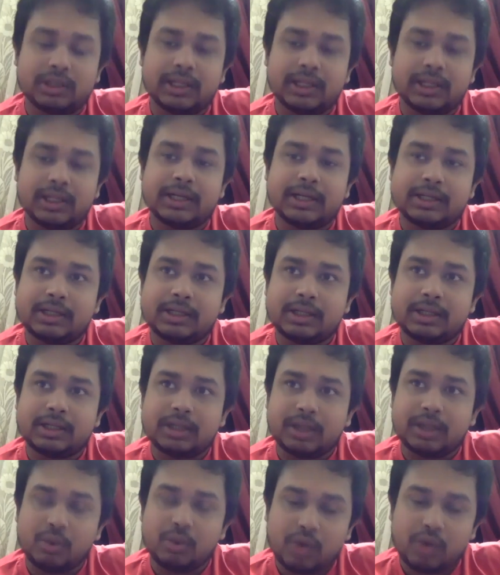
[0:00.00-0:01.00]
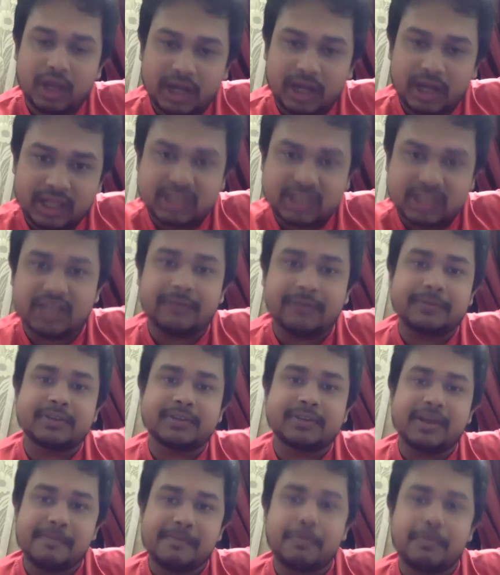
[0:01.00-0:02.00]
that you can achieve,
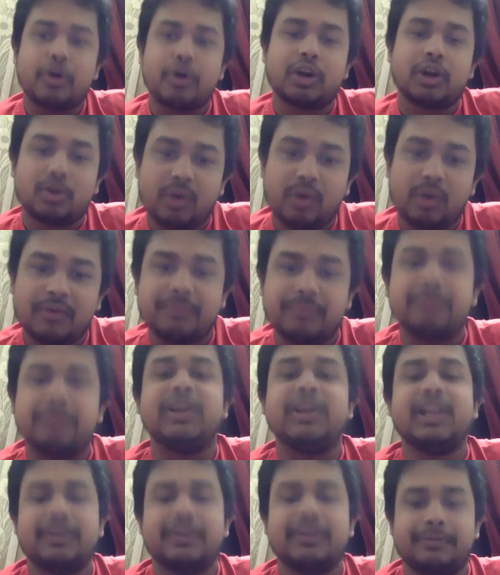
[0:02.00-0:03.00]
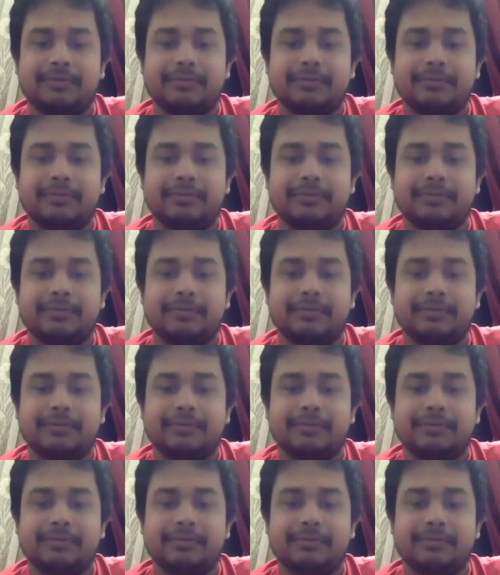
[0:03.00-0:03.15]
important to have belief